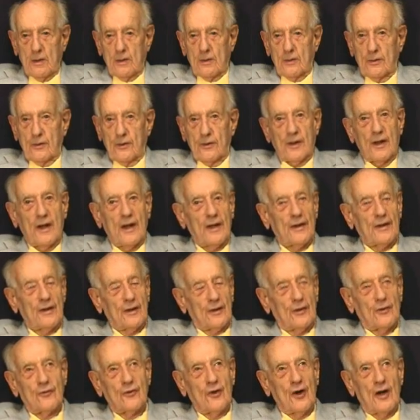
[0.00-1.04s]
You could
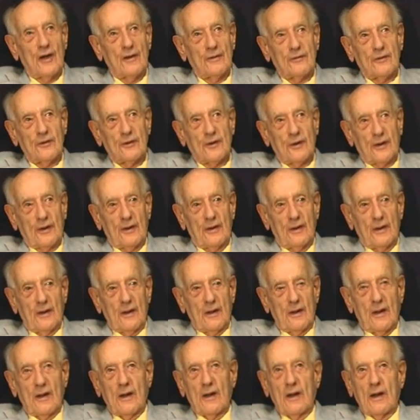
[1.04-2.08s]
hardly drive it.
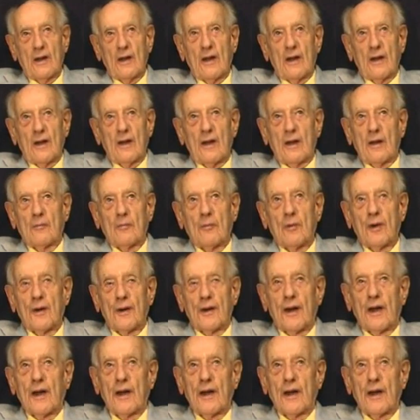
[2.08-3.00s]
But